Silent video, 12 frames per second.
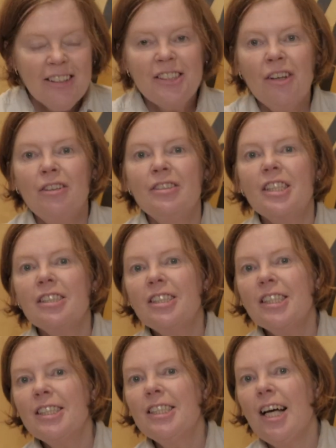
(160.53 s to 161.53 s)
So just
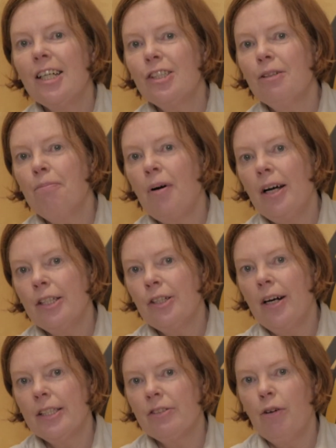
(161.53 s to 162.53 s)
to touch on
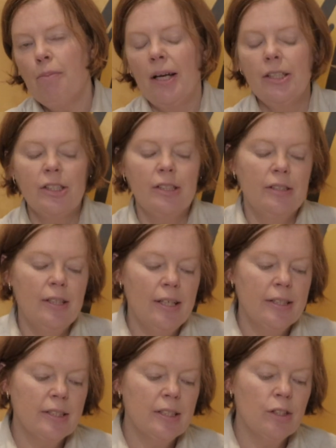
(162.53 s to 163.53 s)
biotransformation,
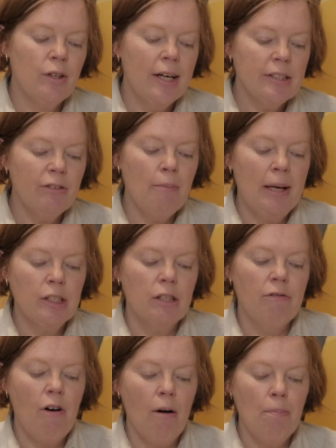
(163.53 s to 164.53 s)
it's the
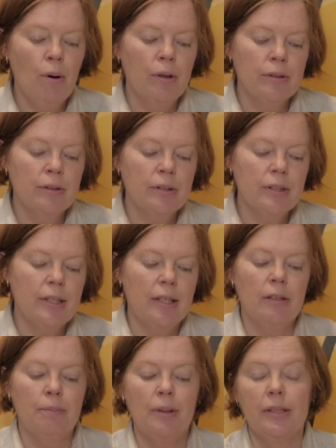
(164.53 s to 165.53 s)
transformation of hop oils
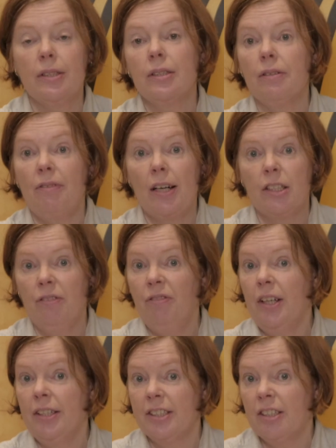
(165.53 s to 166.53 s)
in the presence of active
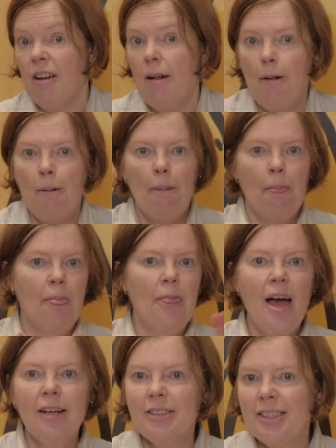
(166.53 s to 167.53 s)
yeast.
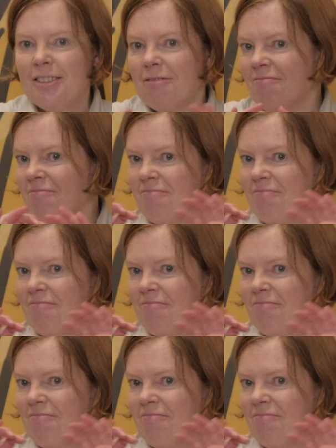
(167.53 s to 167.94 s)
That's